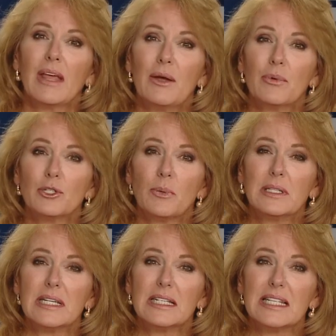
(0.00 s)

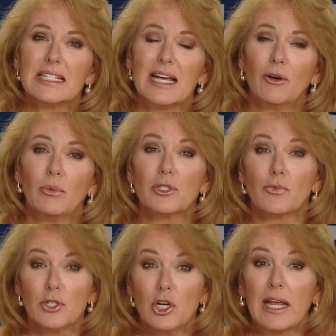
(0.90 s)
Richmond says the sale was
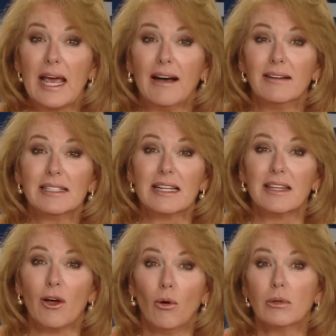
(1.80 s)
originally held at
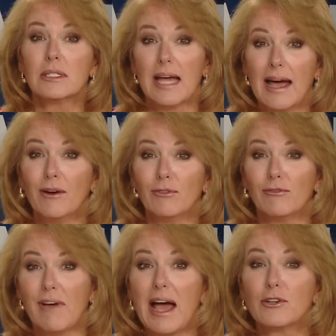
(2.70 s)
the Old Town
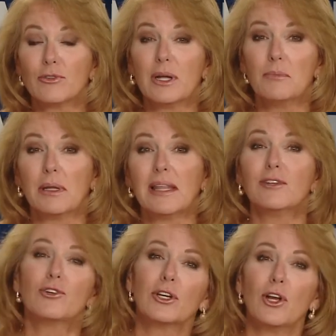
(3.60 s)
Factory, but they
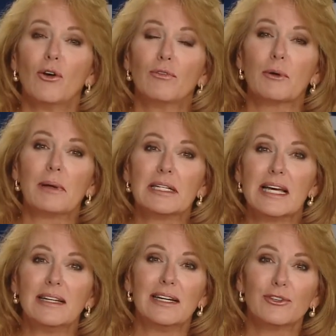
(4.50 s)
took it over about
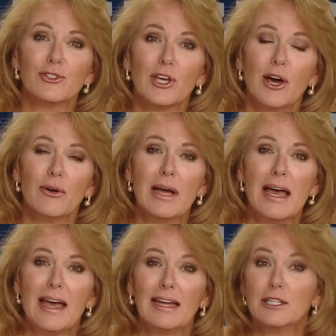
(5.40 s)
10 years ago,
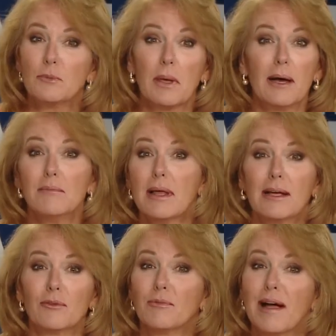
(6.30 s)
and it's become
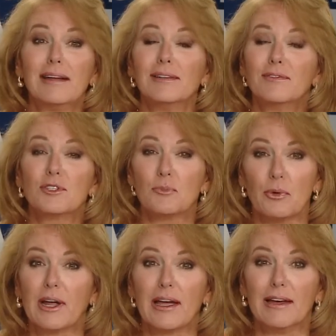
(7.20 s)
like a rite of
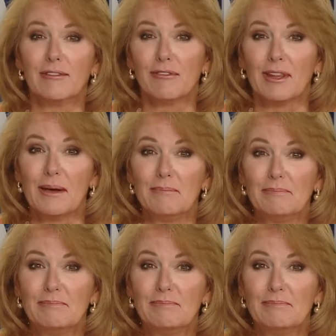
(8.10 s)
spring for them.